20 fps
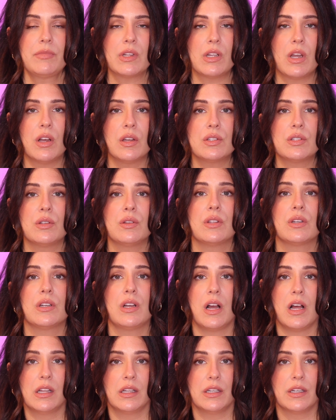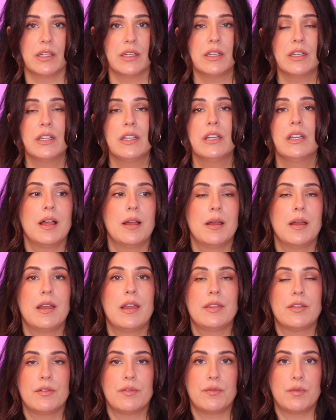Also the color
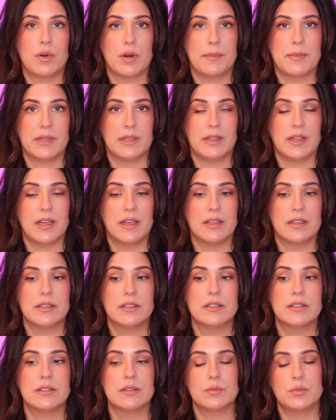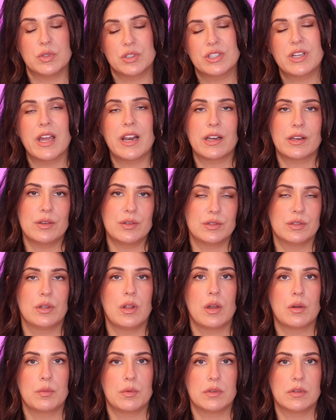and the formula, which kind of goes
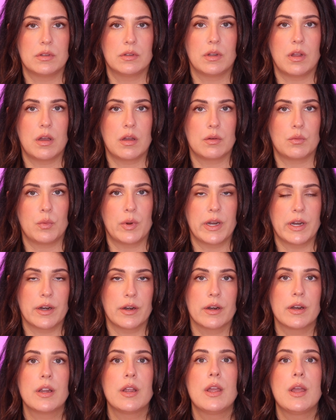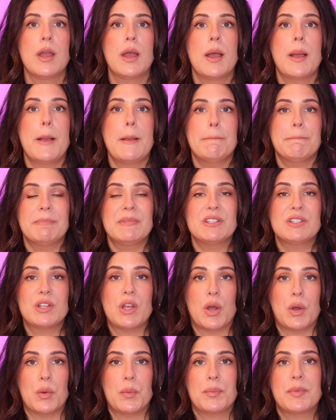along with the long wear.
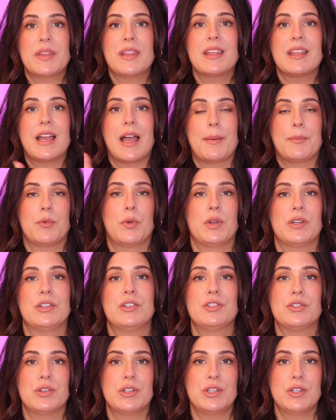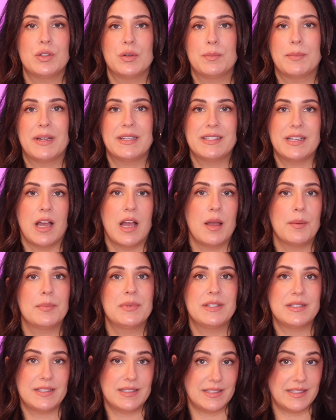So I'm going to show you my top
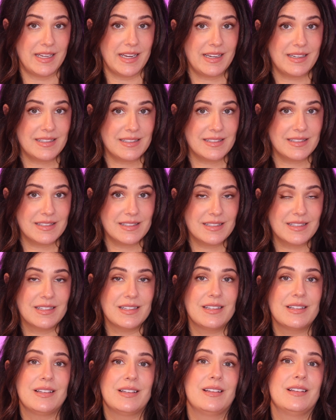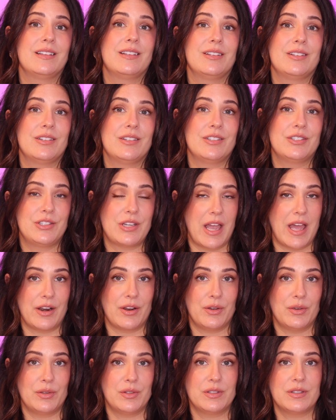6
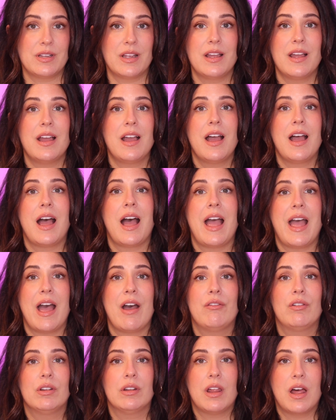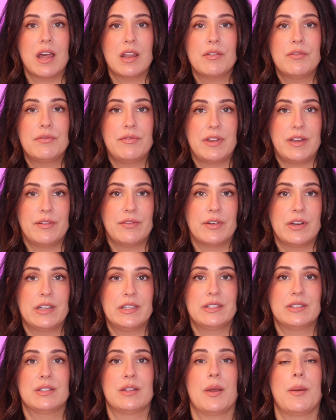shadows. I have a lot of
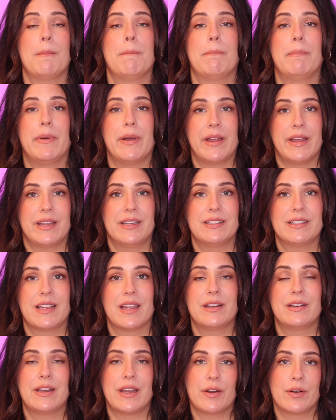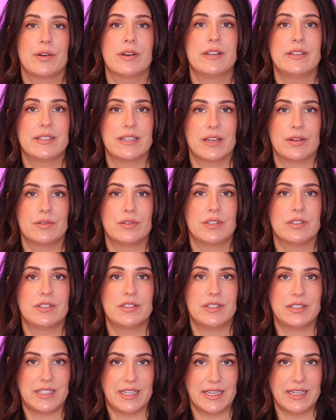favorites, but I narrowed it down to
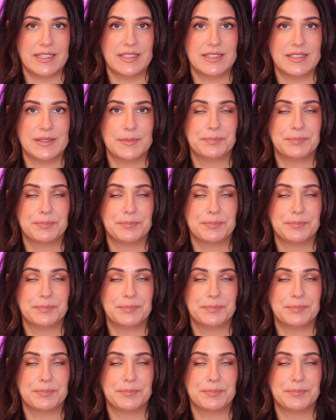6.